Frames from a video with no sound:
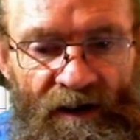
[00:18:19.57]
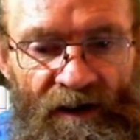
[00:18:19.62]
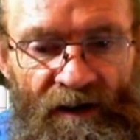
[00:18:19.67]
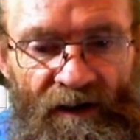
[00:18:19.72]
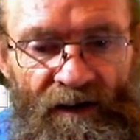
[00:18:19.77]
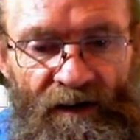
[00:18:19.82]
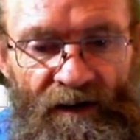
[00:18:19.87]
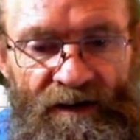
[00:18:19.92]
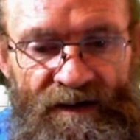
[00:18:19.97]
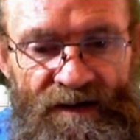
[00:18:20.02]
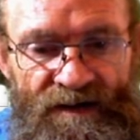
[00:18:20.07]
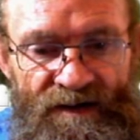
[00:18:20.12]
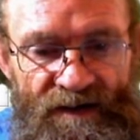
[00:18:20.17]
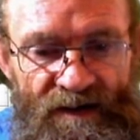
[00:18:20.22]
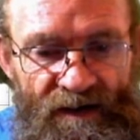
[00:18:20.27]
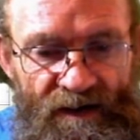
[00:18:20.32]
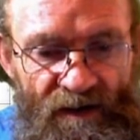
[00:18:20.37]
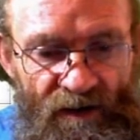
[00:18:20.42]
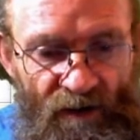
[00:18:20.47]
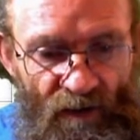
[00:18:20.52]
can go and
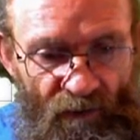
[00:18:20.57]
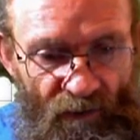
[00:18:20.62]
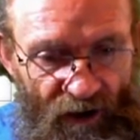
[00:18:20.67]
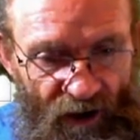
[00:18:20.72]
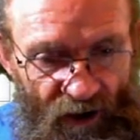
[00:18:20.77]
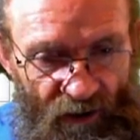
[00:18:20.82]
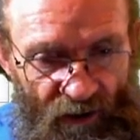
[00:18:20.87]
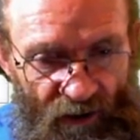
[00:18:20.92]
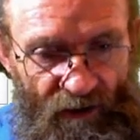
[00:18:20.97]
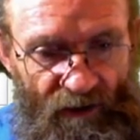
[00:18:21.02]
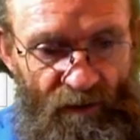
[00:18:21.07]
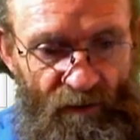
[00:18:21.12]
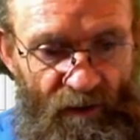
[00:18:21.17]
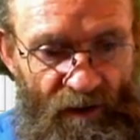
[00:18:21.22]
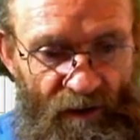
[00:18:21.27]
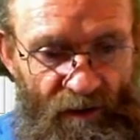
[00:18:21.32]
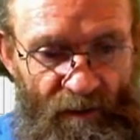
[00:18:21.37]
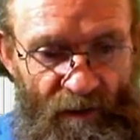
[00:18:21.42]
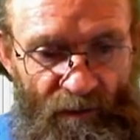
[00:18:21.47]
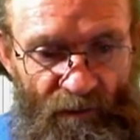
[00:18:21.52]
see your variable will